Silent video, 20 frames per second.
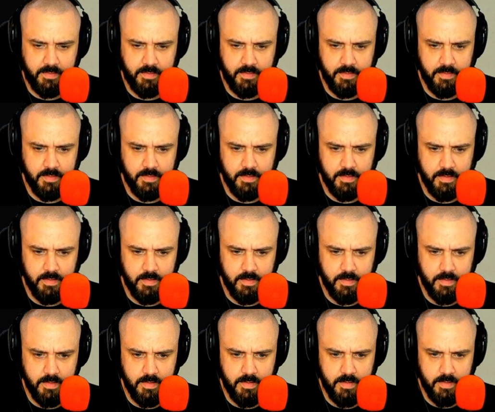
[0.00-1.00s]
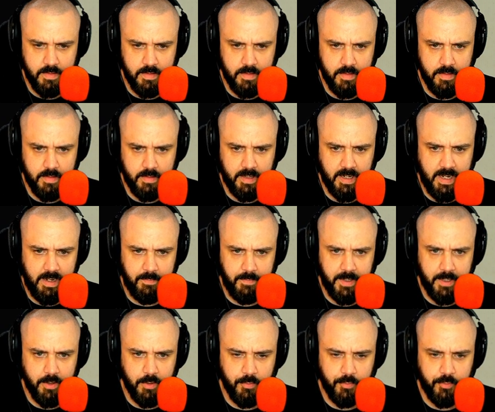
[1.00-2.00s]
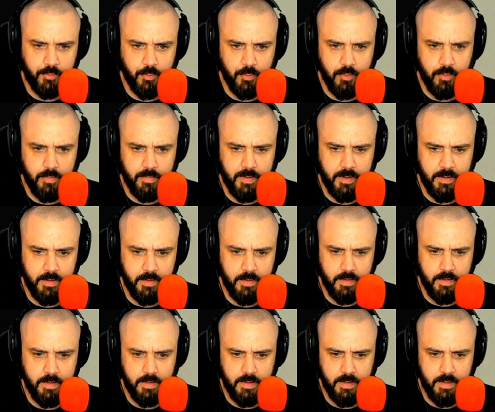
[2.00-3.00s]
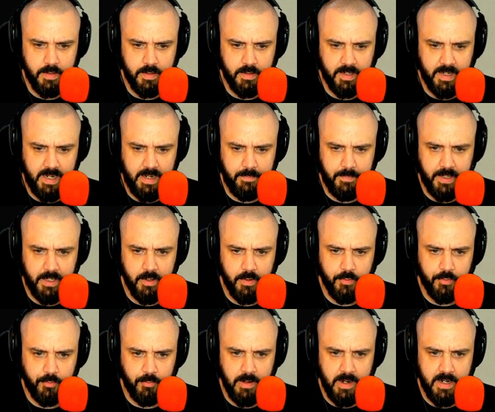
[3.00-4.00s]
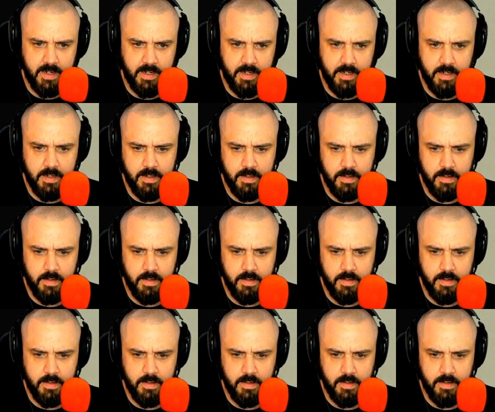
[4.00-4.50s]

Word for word: Yep. Can't be ghost orb. Can't be ghost riding.